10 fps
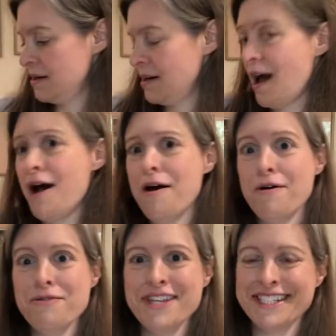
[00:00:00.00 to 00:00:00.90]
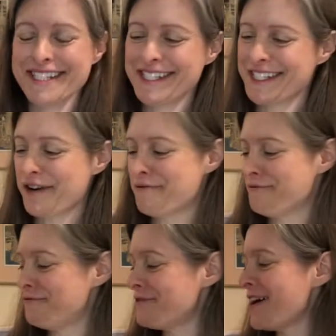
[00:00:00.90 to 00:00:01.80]
Oh, this is so
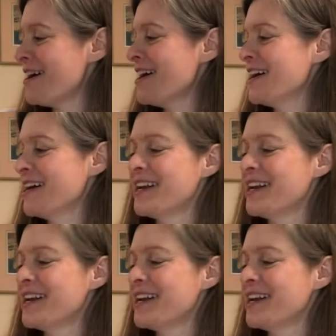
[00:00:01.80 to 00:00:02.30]
fun.